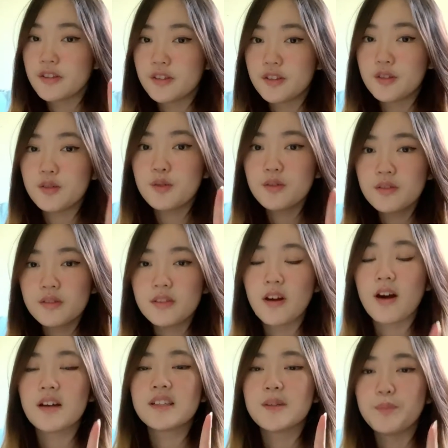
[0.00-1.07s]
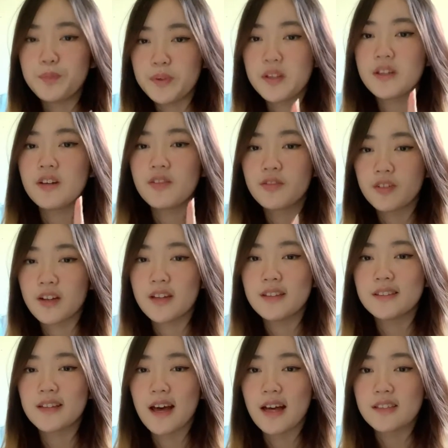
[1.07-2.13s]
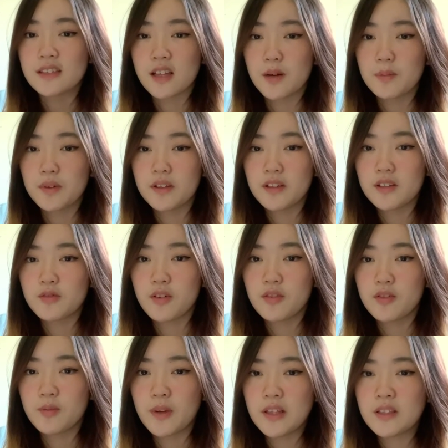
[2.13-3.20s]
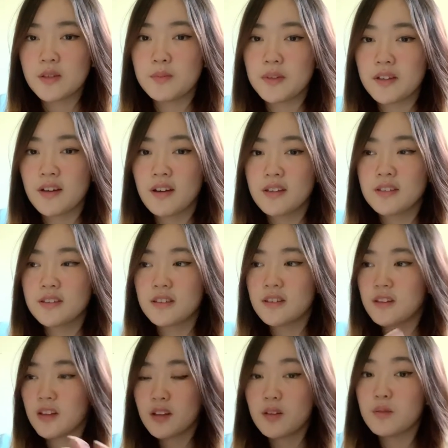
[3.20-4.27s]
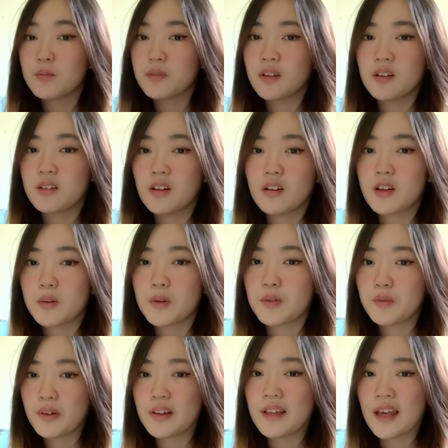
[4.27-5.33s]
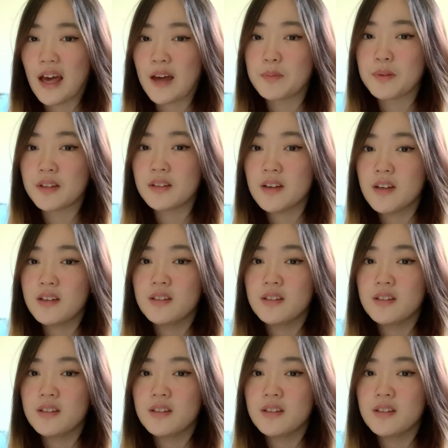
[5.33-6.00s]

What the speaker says: Do not be afraid to ask upper years for information, because they're gonna be really happy